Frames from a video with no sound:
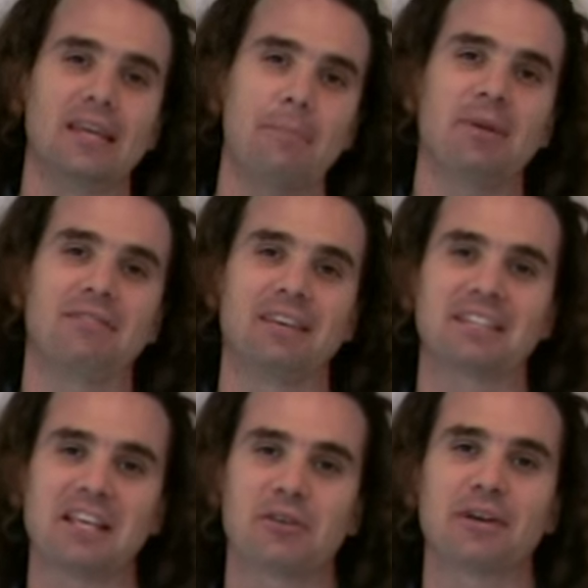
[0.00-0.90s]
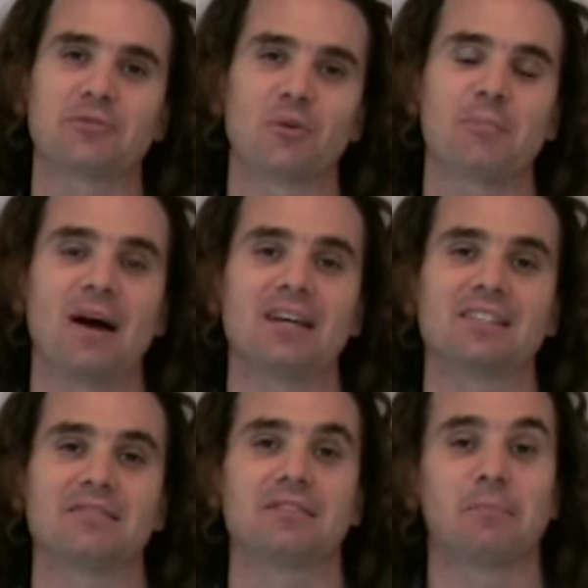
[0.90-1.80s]
Yep, if the acceleration were
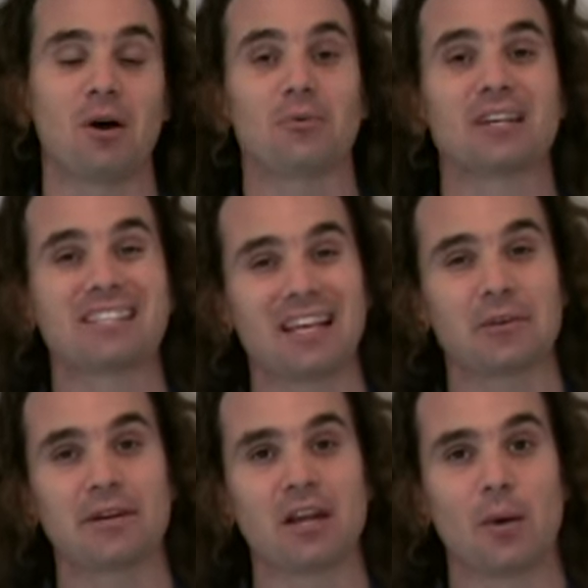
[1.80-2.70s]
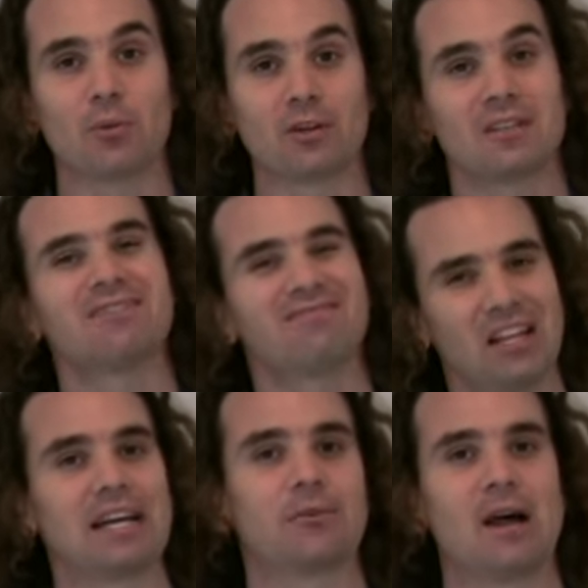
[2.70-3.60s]
positive, the ball would accelerate upward
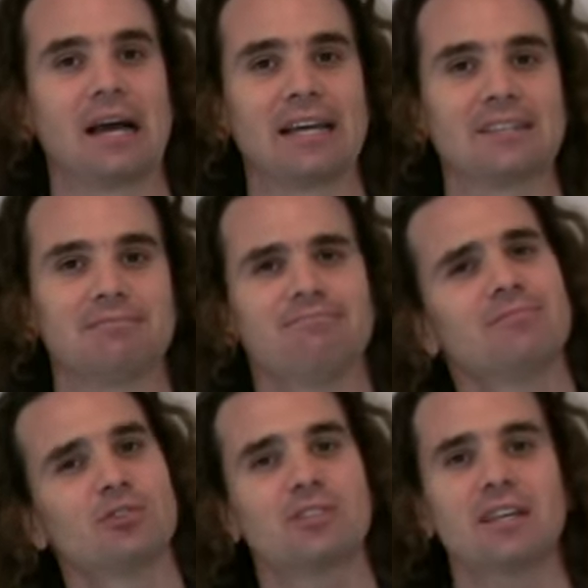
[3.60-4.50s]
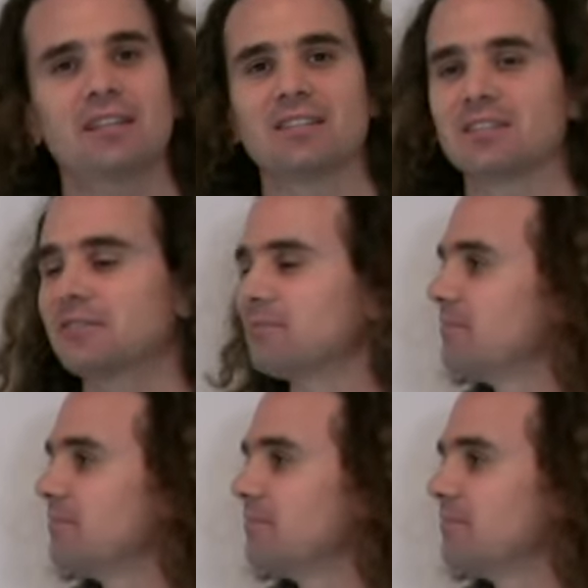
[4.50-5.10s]
like a rocket. Just like this.